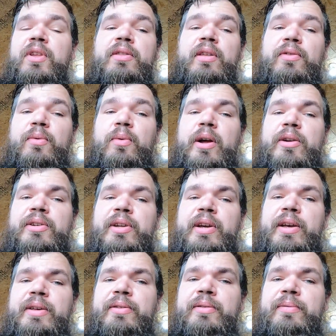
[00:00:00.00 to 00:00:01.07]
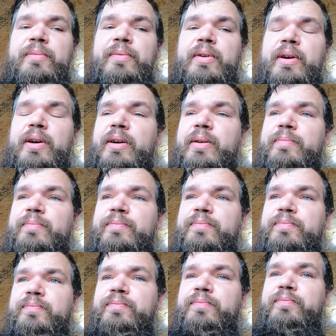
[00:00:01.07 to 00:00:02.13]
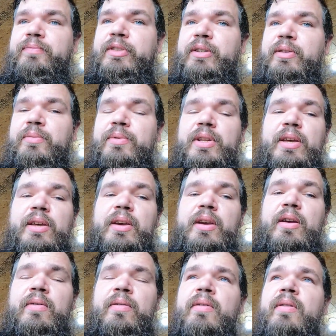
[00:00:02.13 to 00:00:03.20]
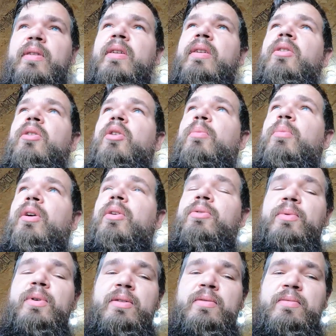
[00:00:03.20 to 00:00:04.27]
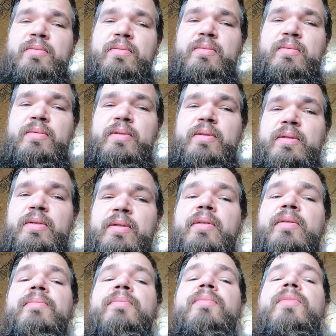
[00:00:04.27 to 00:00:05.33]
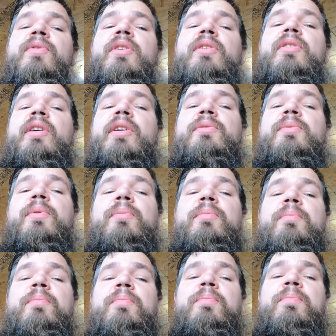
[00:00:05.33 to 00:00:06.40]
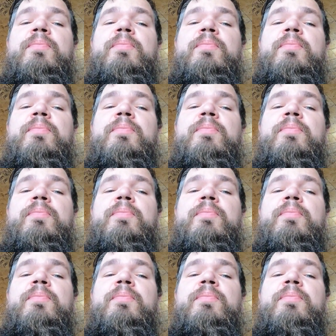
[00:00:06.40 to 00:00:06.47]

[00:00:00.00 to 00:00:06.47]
thanks for watching, guys. You know, take care. Hope all's well. See you in the next one.